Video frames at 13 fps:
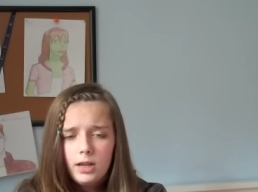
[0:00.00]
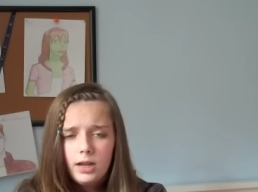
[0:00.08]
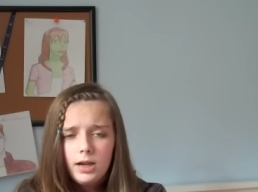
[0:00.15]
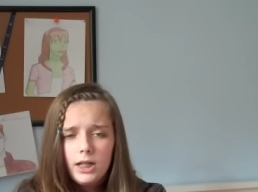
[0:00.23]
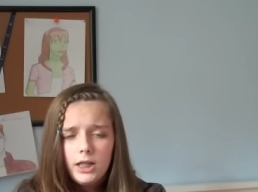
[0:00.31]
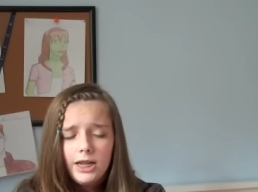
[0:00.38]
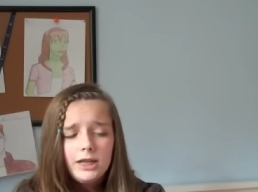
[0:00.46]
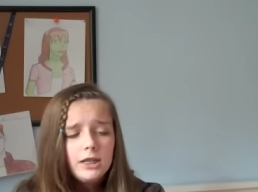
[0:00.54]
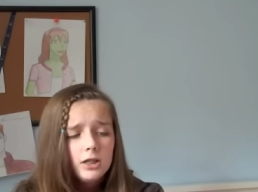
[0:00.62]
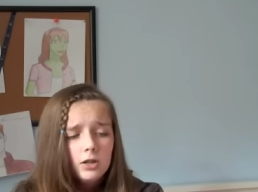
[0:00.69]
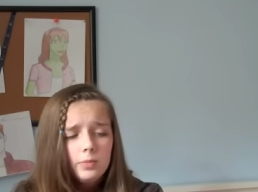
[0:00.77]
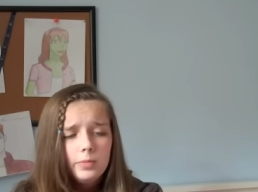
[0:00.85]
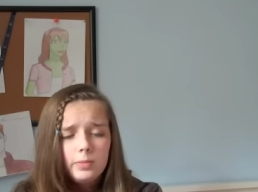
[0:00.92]
And I liked
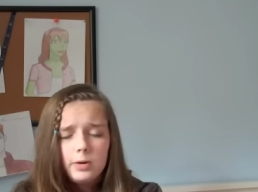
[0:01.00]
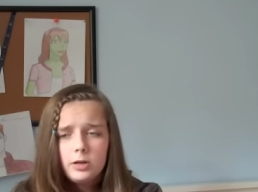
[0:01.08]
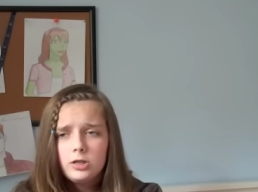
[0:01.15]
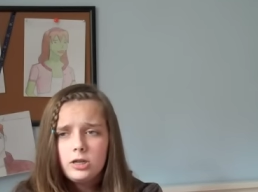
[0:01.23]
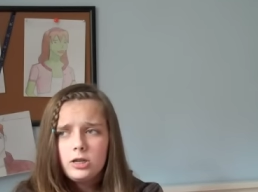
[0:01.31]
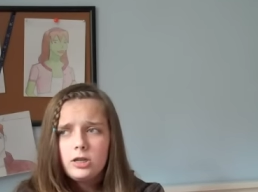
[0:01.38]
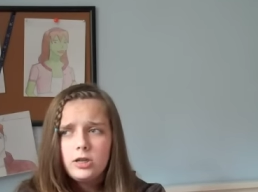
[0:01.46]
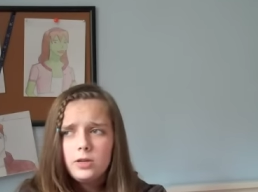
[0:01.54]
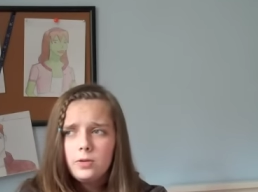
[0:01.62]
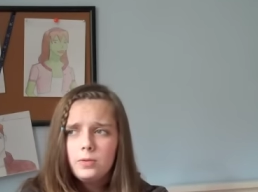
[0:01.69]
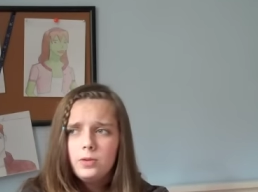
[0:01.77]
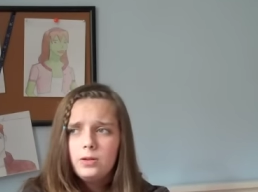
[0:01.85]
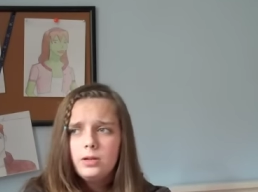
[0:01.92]
Super Martian too.
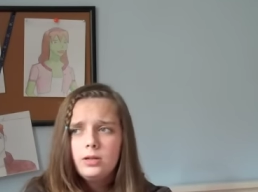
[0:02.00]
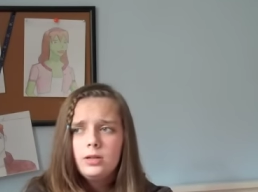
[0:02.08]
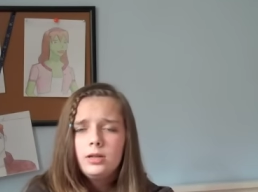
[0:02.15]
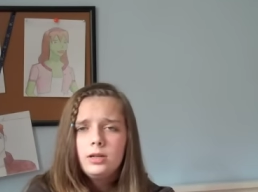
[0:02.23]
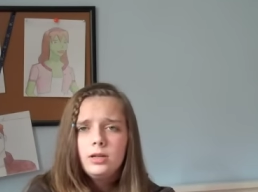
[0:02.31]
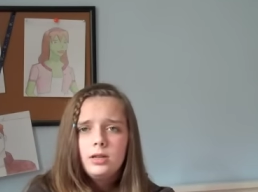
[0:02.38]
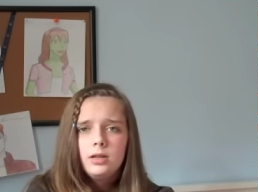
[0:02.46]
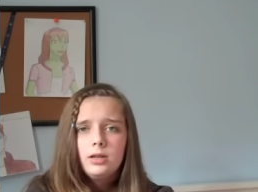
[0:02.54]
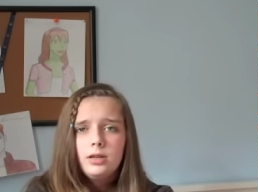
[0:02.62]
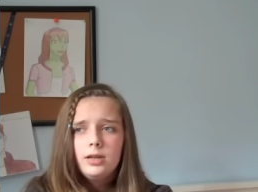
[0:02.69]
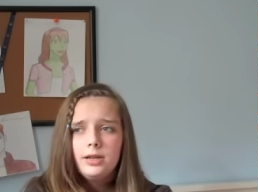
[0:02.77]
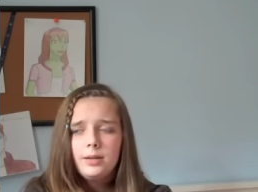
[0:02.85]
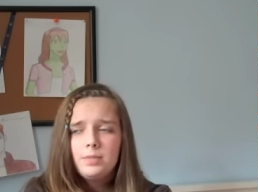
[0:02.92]

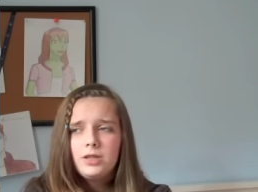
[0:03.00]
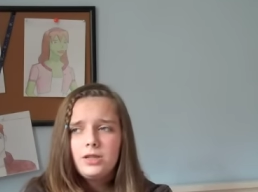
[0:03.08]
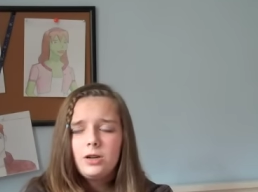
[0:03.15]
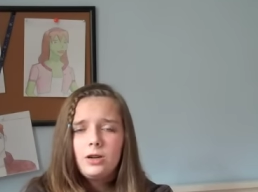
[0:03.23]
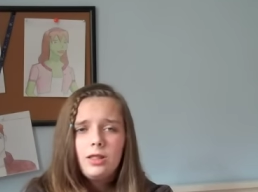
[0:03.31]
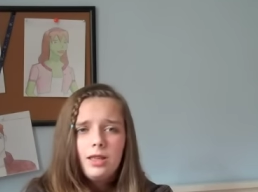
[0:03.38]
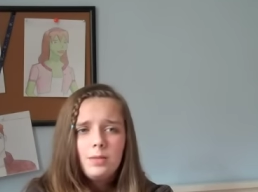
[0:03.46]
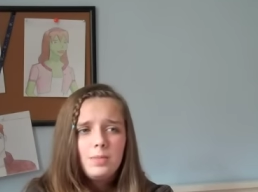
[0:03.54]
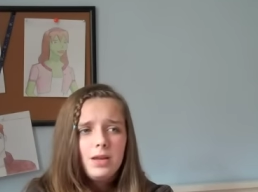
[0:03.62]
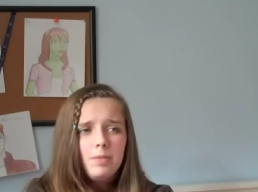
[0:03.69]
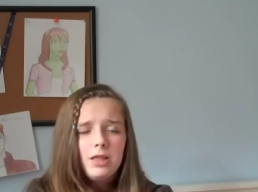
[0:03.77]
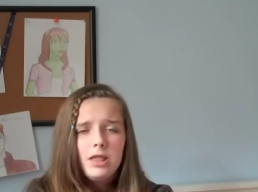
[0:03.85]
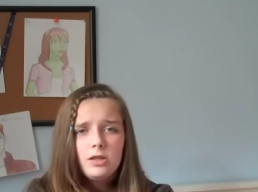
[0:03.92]
And I'm starting to think
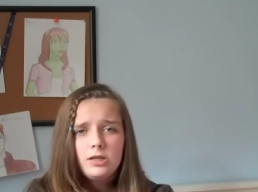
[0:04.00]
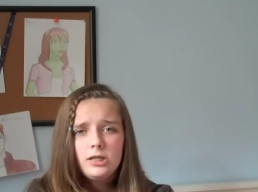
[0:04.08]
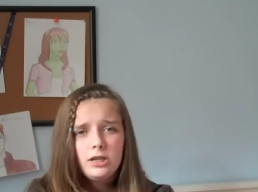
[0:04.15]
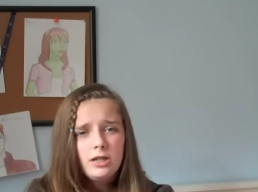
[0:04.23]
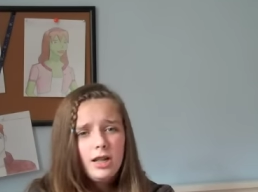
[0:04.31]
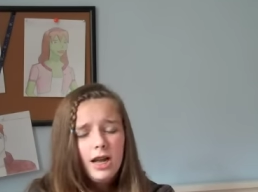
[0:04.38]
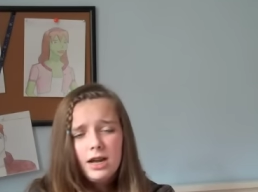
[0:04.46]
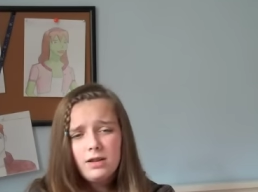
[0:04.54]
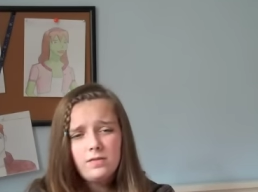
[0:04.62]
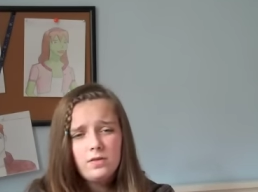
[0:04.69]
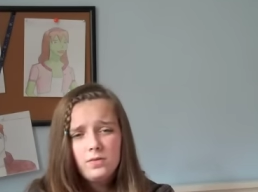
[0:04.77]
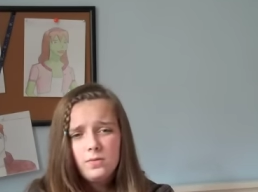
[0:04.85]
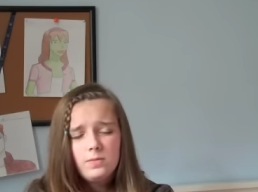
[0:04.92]
maybe they'll still have